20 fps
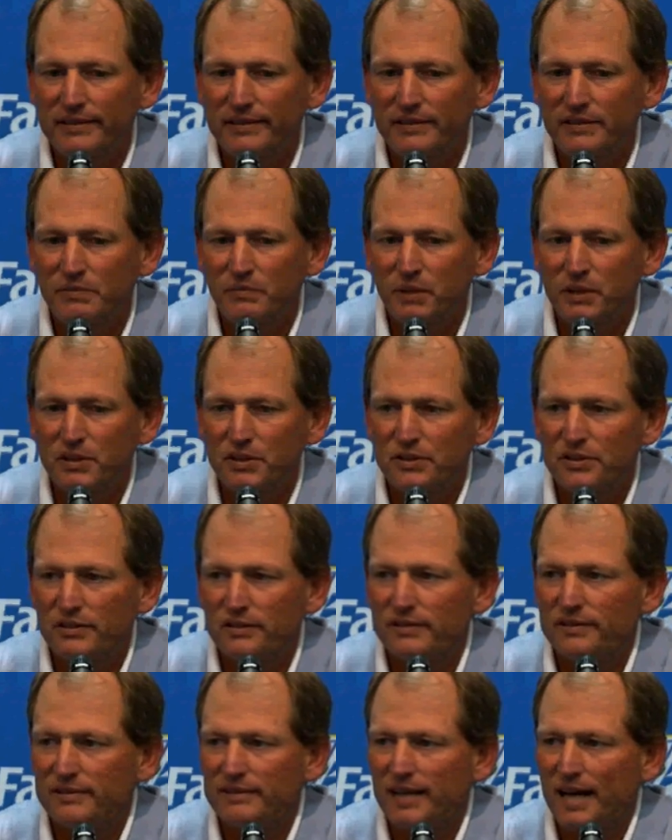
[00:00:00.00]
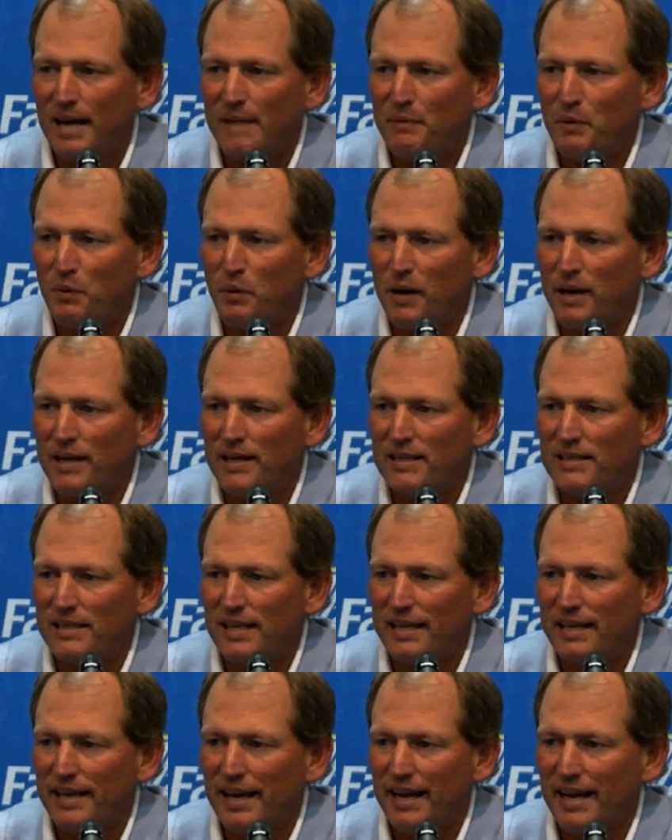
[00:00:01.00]
as much time away as
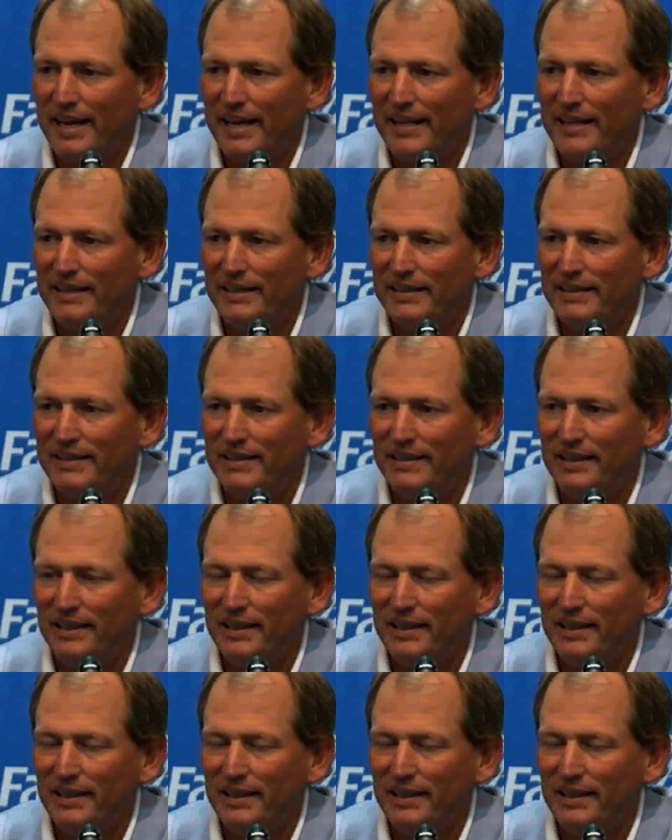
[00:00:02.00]
they can